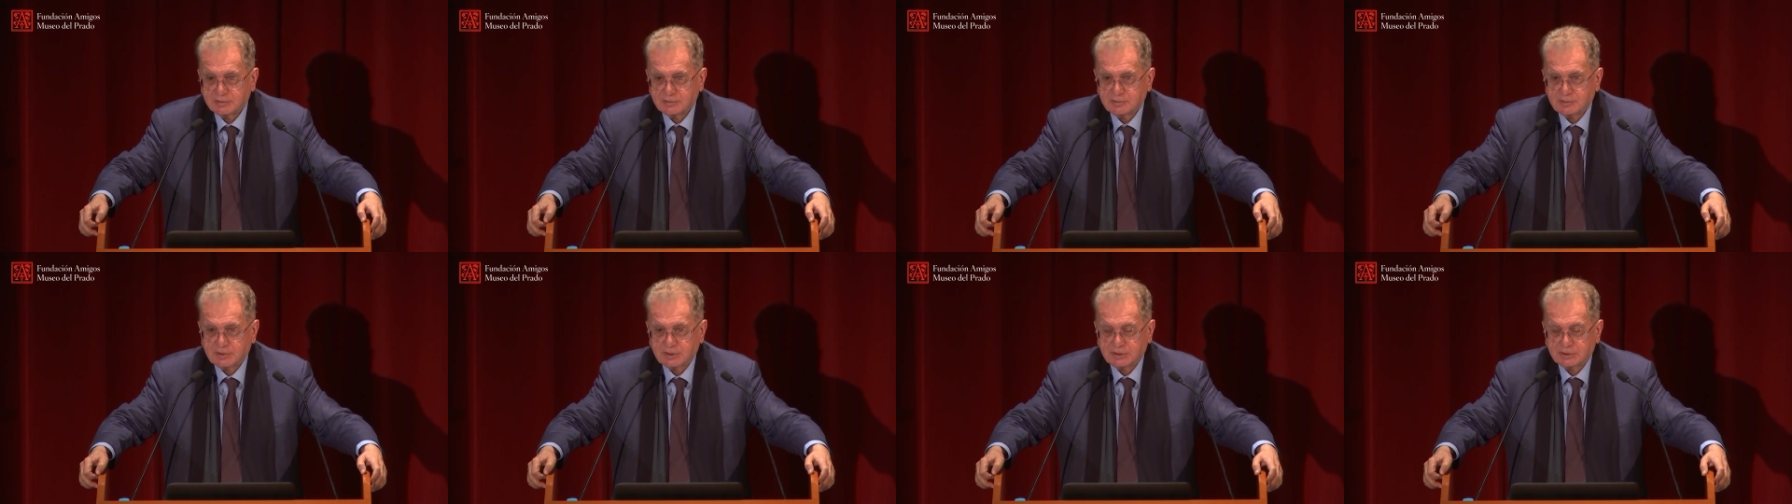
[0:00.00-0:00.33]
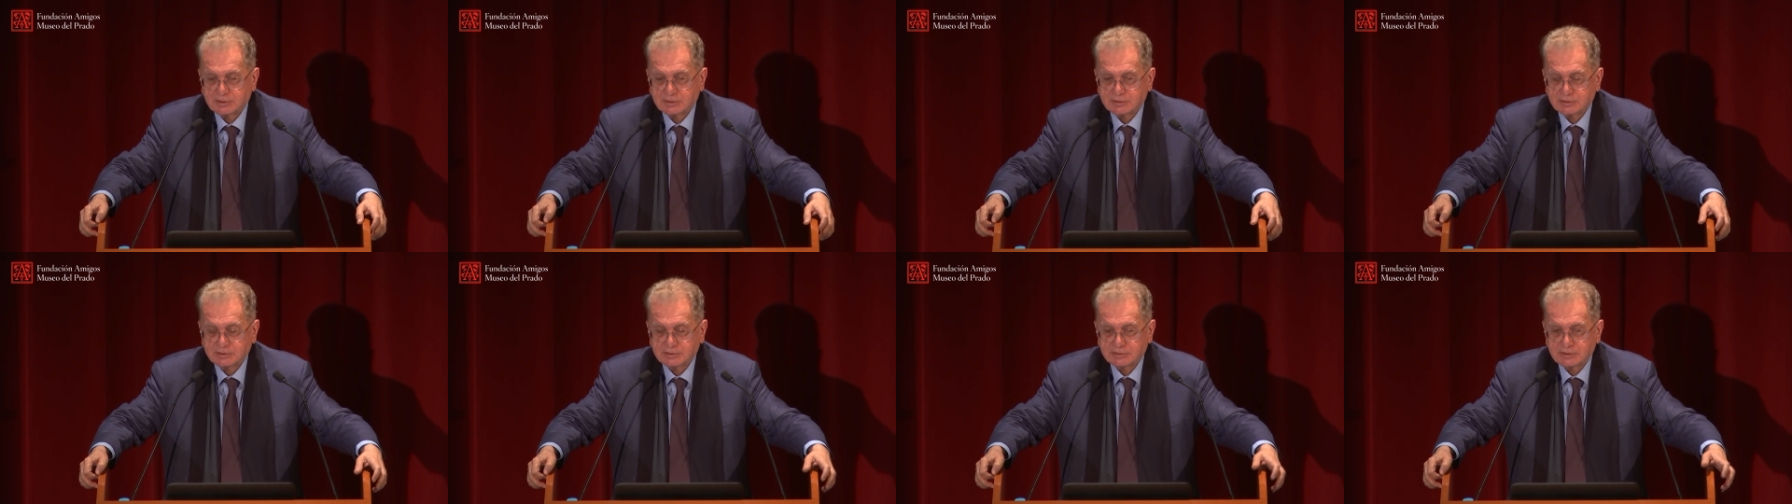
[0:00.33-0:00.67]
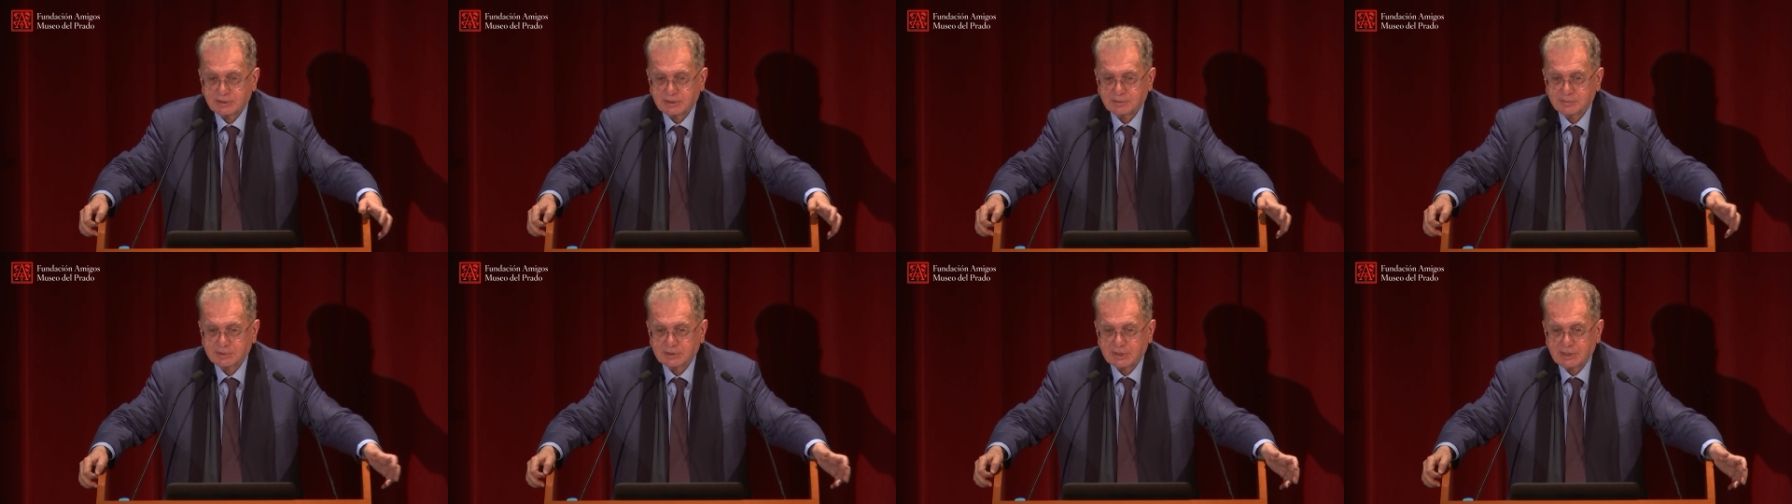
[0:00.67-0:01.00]
Well,
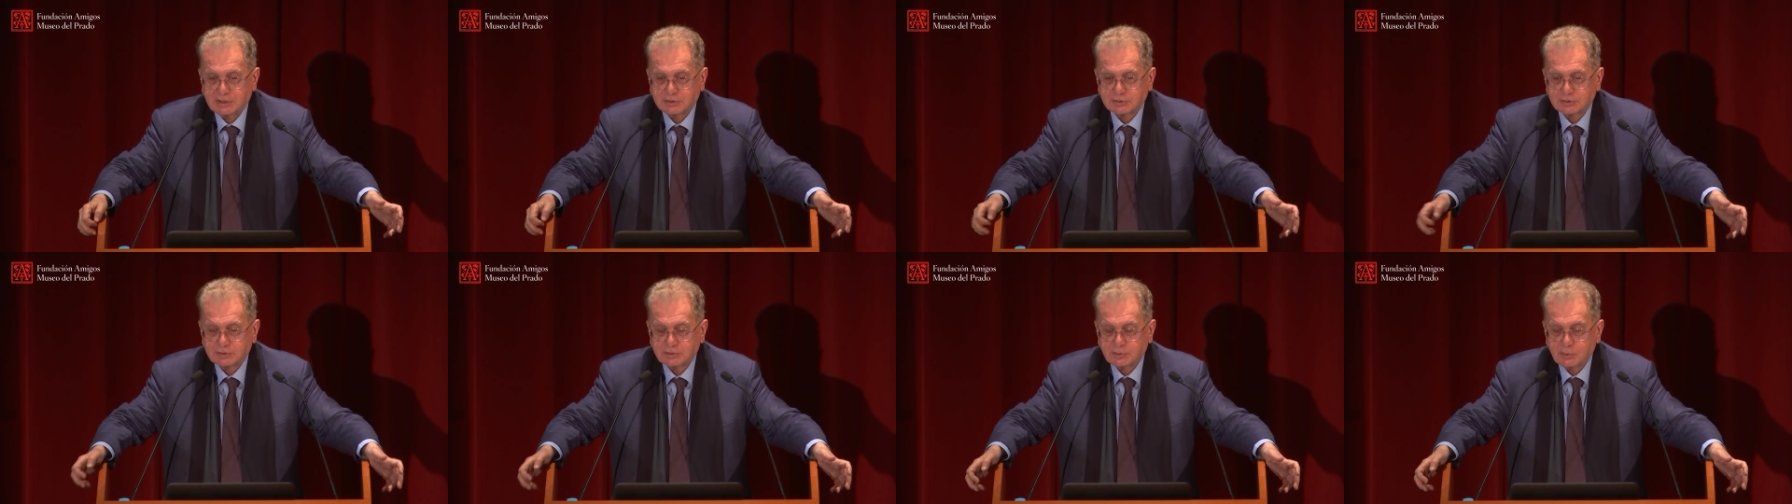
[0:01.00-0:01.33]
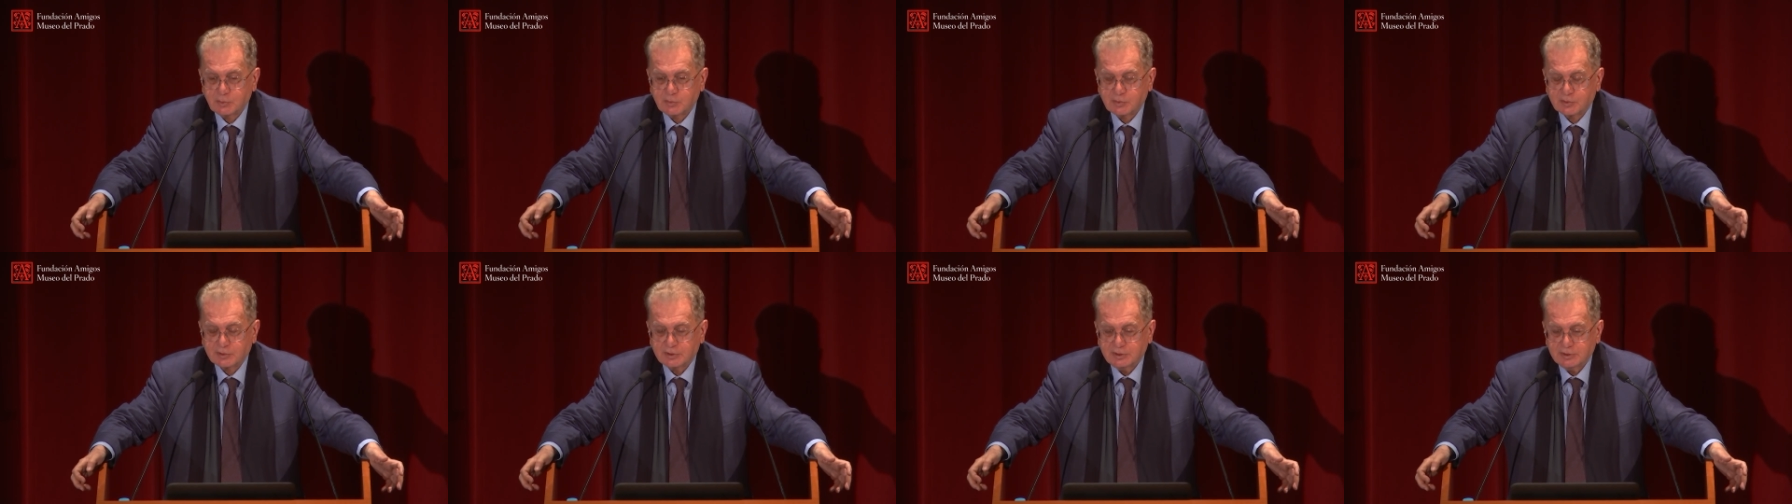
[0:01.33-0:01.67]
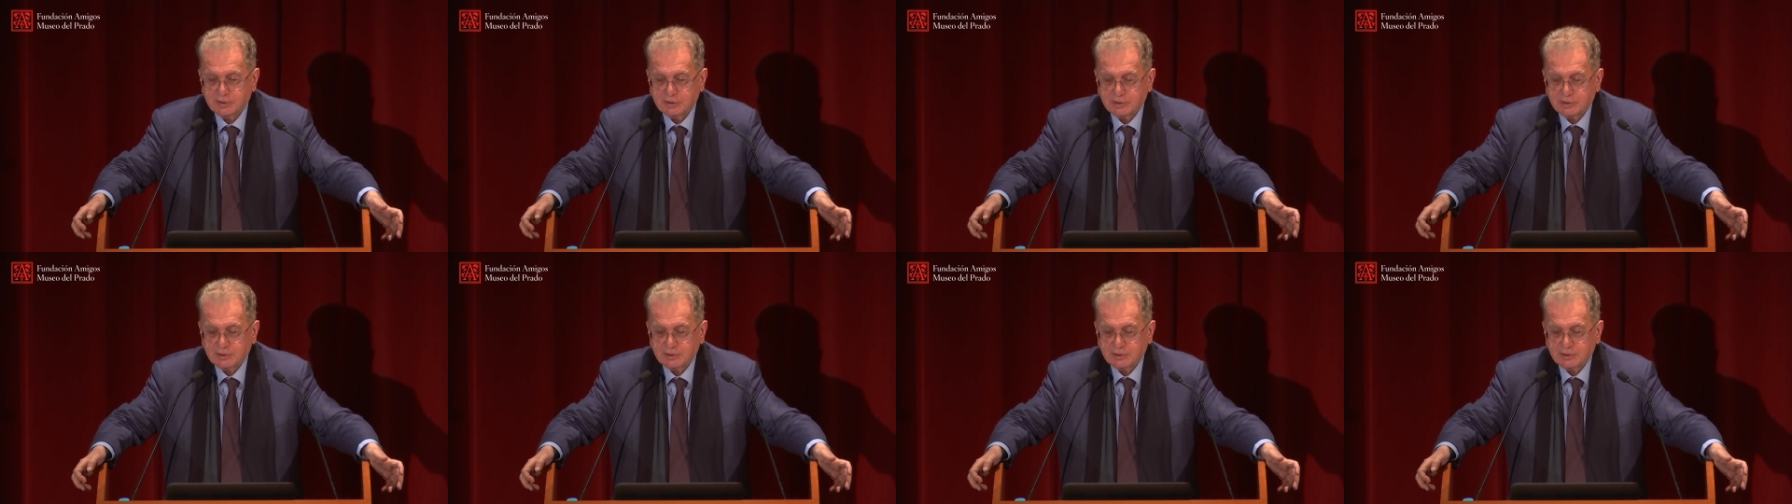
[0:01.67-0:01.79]
Hermitage, Louvre,